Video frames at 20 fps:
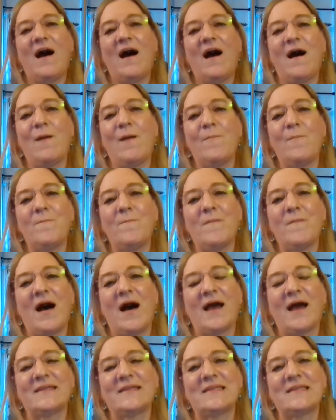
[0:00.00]

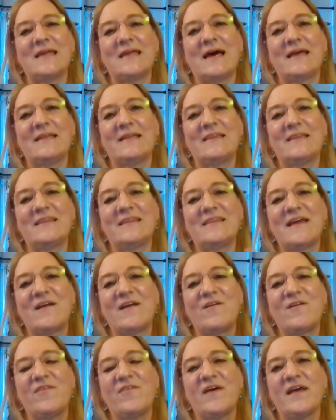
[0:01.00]
I
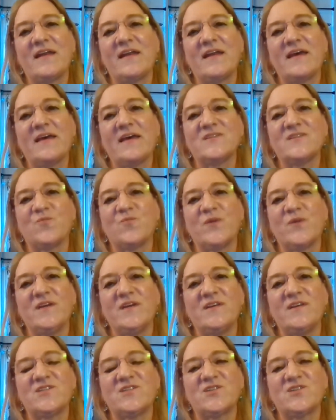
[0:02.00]
think that as
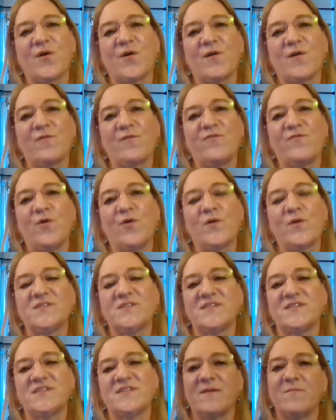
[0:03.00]
we start
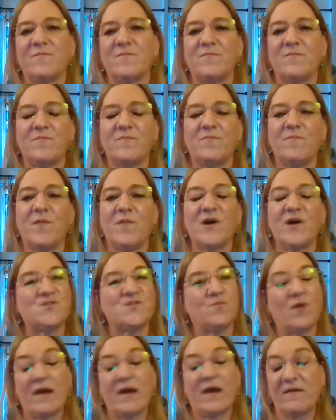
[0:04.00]
focusing
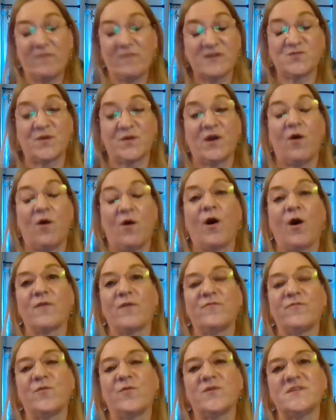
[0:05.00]
much more, as we
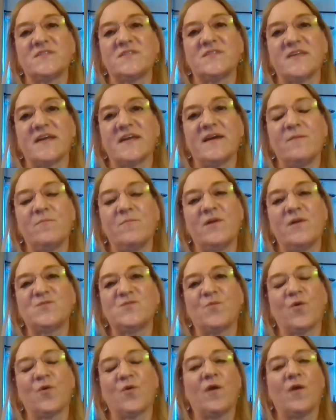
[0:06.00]
are focusing
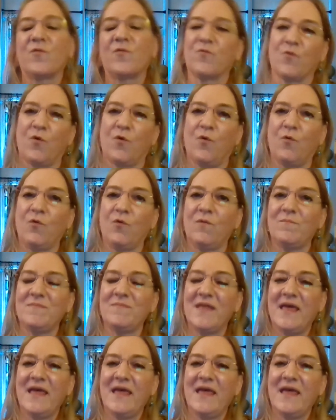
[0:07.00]
much more on the role